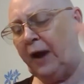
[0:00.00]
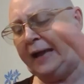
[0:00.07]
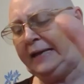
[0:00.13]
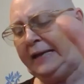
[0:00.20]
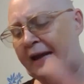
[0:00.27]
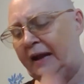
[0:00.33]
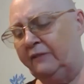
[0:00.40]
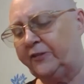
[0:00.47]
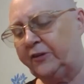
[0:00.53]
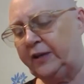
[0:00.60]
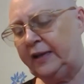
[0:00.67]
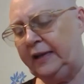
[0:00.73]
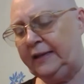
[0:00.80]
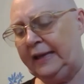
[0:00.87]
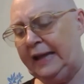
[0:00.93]
right effort
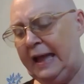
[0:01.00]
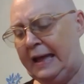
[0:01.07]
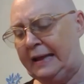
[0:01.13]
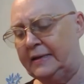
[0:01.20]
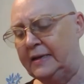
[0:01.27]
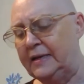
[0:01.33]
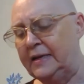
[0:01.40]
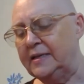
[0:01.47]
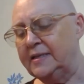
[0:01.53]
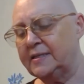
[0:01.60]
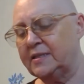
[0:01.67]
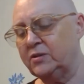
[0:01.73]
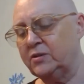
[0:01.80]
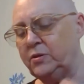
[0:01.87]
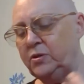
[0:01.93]
again.
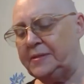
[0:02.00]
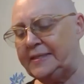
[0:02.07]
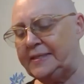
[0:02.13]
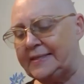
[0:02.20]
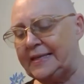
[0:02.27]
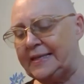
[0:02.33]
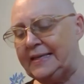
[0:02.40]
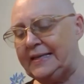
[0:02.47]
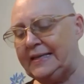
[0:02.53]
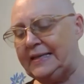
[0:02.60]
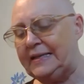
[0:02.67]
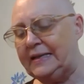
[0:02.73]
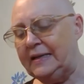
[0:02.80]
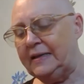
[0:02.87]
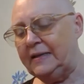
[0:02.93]
So you
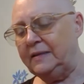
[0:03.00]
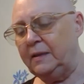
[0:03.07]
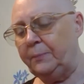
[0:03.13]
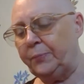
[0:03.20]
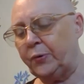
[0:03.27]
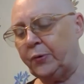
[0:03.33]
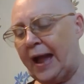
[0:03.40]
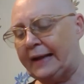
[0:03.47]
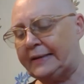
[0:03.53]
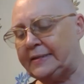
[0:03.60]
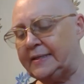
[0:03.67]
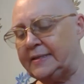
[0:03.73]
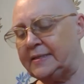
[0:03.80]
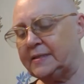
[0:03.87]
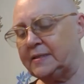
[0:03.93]
see the
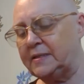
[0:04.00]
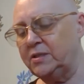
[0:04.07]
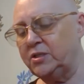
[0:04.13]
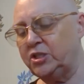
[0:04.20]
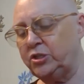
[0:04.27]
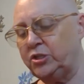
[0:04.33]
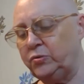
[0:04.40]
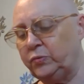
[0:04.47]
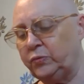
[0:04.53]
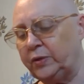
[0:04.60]
practice to